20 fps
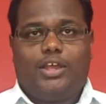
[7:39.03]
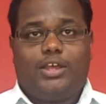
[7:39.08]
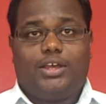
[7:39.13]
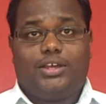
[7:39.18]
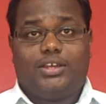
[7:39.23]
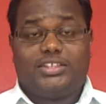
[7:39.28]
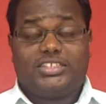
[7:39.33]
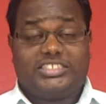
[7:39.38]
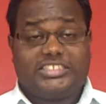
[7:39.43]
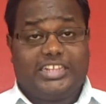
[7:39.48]

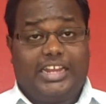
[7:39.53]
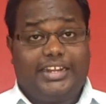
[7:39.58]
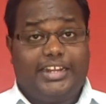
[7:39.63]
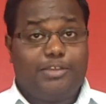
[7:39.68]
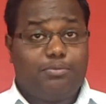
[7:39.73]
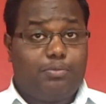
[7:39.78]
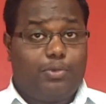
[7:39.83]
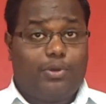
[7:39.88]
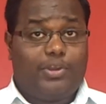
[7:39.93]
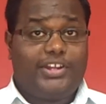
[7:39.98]
starting
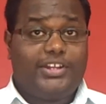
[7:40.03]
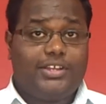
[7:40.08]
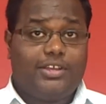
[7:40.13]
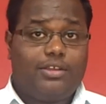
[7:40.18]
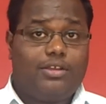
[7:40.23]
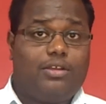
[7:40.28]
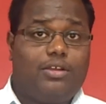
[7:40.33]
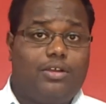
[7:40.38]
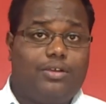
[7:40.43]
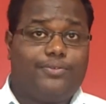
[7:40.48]
point
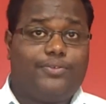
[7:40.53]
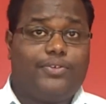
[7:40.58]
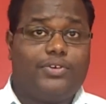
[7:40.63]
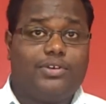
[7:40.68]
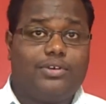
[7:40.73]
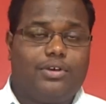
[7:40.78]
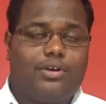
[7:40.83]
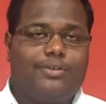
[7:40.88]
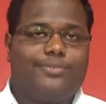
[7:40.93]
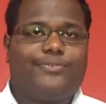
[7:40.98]

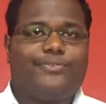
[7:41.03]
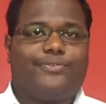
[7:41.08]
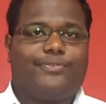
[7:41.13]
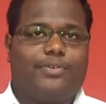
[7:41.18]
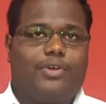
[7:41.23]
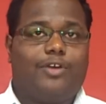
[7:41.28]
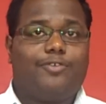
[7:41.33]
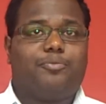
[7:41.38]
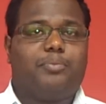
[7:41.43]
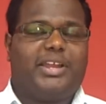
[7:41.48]

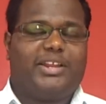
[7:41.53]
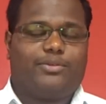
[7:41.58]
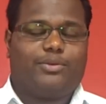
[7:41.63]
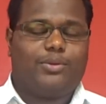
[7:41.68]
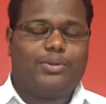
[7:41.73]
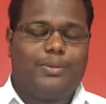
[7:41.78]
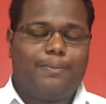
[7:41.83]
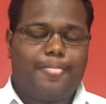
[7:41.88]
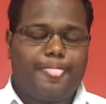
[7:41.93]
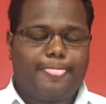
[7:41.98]
of my role
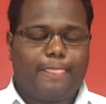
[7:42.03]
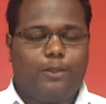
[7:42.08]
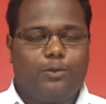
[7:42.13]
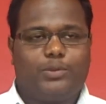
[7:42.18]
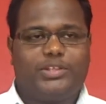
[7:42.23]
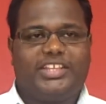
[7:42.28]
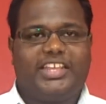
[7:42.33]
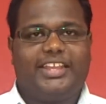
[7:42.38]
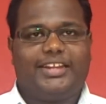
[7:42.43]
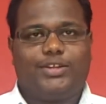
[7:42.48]
over
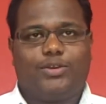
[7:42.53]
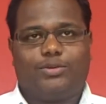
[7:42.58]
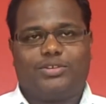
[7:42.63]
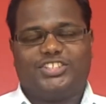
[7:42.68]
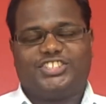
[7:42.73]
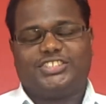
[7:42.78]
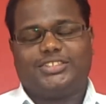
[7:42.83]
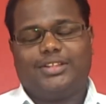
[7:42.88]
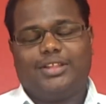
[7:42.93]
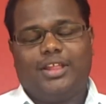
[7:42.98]
there in
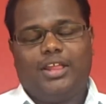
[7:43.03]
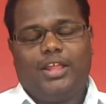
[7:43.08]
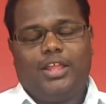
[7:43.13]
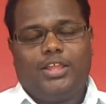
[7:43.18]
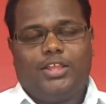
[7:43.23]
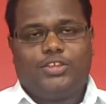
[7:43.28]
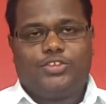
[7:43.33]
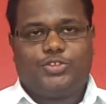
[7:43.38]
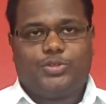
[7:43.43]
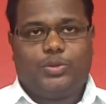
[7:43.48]
Origin.
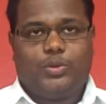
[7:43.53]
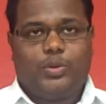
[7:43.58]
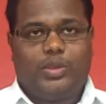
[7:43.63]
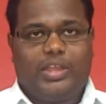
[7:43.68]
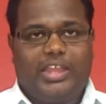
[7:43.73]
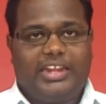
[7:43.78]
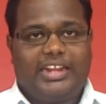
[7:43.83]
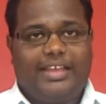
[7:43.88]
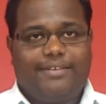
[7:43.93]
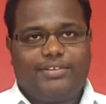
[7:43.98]
So, and
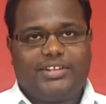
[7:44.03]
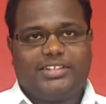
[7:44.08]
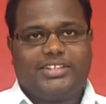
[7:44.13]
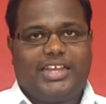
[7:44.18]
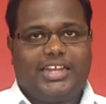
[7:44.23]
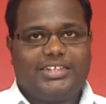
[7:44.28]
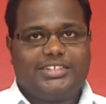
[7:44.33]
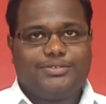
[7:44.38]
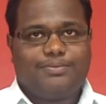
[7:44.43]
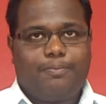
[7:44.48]
after
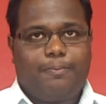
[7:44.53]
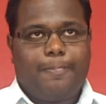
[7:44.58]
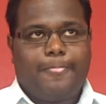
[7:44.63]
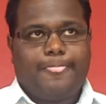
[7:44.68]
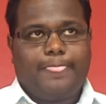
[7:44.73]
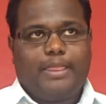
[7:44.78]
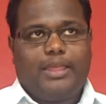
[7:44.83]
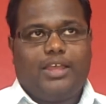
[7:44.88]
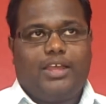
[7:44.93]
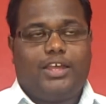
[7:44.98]
that,
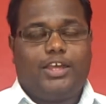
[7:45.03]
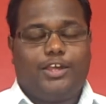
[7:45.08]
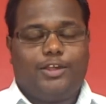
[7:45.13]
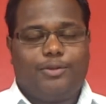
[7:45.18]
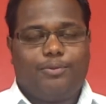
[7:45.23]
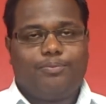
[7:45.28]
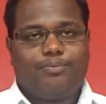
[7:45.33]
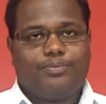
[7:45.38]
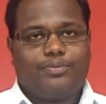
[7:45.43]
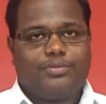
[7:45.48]

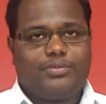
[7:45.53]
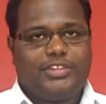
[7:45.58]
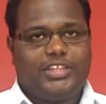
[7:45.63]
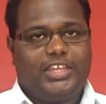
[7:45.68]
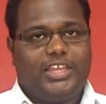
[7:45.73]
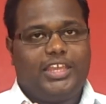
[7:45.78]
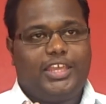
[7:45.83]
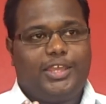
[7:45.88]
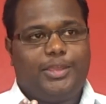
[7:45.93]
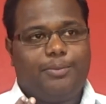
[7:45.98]

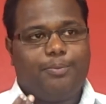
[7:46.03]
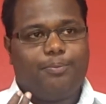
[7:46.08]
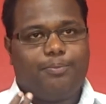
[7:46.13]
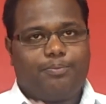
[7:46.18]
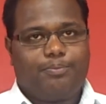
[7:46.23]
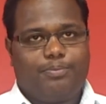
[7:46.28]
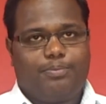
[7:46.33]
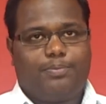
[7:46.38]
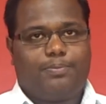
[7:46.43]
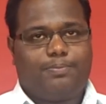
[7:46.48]
the
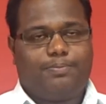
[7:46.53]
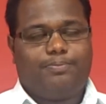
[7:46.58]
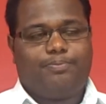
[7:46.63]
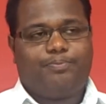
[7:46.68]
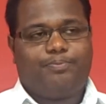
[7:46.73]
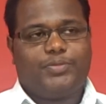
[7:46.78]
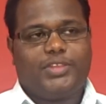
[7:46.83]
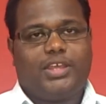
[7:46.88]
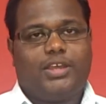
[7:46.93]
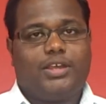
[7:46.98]

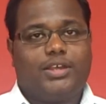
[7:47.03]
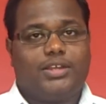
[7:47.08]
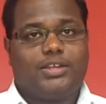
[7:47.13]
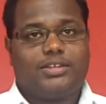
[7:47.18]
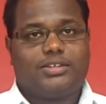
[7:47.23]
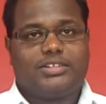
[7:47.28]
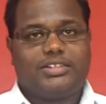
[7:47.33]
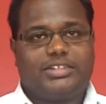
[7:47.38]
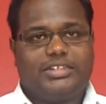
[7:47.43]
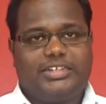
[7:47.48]

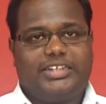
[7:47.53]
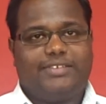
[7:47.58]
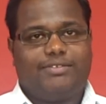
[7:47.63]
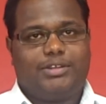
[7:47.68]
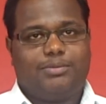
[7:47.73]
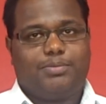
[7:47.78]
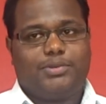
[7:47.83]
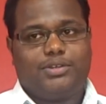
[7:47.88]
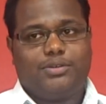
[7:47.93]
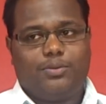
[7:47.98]

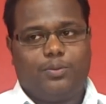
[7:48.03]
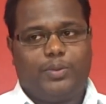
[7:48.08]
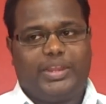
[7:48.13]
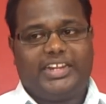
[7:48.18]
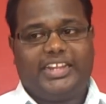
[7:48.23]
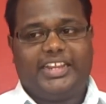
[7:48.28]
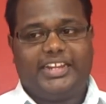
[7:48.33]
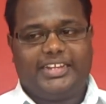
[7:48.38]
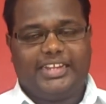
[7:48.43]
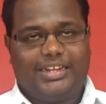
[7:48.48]
developer, when
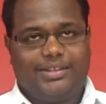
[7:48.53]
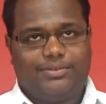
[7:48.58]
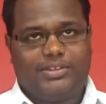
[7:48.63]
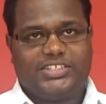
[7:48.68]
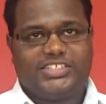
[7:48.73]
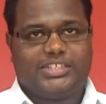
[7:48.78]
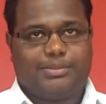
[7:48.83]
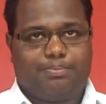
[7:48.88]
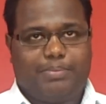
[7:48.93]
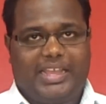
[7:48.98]
he delivers
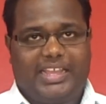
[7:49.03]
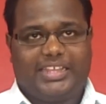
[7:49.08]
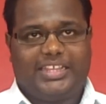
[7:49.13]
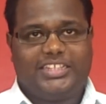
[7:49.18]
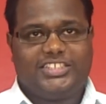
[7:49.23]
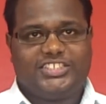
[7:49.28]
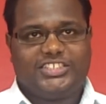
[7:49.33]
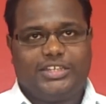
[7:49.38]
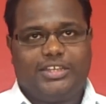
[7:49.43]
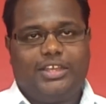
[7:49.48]
the
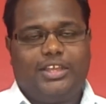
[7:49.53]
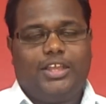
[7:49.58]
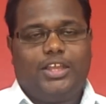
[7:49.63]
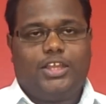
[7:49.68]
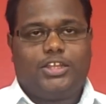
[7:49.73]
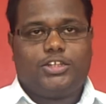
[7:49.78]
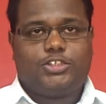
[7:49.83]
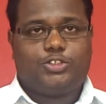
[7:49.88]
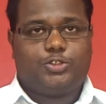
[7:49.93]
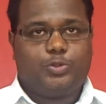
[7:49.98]
package
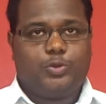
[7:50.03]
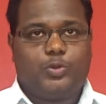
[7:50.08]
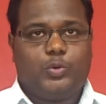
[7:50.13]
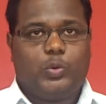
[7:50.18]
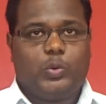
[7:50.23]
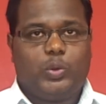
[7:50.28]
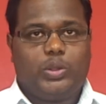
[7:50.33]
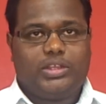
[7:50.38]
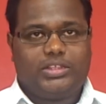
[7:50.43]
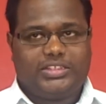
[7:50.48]
to
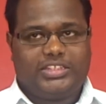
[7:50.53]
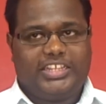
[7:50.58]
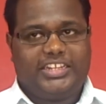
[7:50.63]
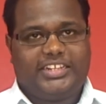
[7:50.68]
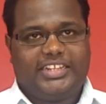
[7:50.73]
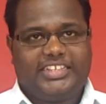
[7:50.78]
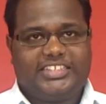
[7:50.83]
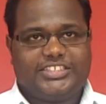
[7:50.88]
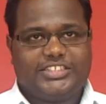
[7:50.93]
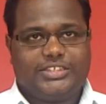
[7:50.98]
the
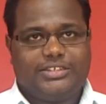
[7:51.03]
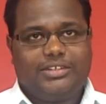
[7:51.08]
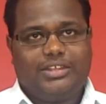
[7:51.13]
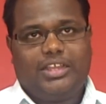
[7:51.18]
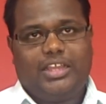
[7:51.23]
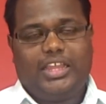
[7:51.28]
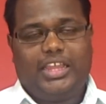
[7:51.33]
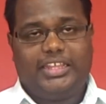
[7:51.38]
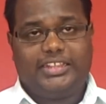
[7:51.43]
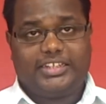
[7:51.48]
tester,
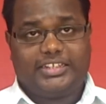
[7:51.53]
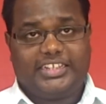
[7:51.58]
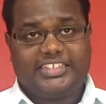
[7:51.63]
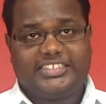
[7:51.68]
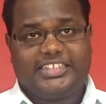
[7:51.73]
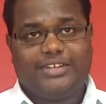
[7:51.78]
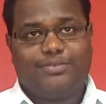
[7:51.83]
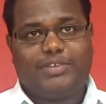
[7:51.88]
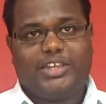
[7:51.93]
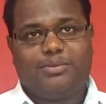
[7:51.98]
in the test
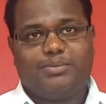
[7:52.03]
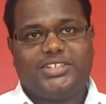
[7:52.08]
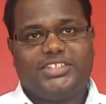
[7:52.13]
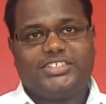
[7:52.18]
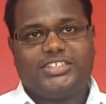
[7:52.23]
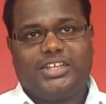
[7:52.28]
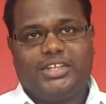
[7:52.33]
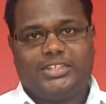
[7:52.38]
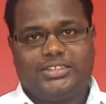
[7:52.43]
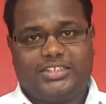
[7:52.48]
environment,
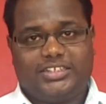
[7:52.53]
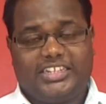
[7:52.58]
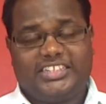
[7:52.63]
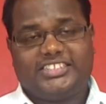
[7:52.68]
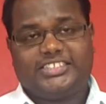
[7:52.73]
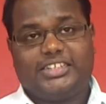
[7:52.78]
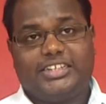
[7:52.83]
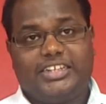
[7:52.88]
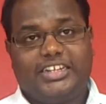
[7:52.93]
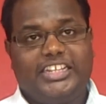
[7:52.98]
the
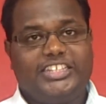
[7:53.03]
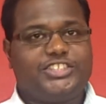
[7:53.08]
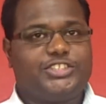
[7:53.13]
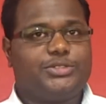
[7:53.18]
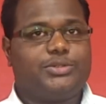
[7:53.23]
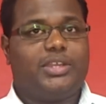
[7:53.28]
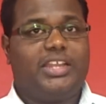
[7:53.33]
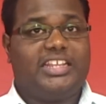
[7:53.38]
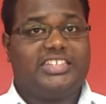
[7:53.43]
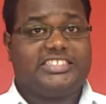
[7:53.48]
tester needs to
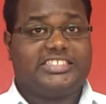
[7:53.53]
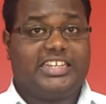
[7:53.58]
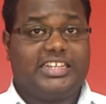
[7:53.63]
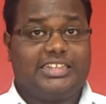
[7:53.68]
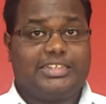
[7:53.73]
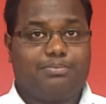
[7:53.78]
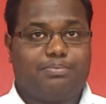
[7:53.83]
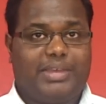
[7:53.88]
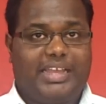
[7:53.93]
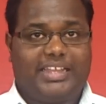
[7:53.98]
install
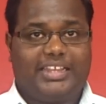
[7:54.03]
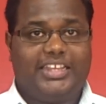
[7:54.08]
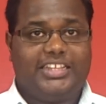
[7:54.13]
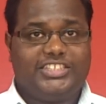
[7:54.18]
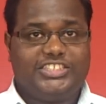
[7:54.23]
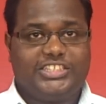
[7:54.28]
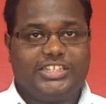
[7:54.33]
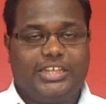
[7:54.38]
the package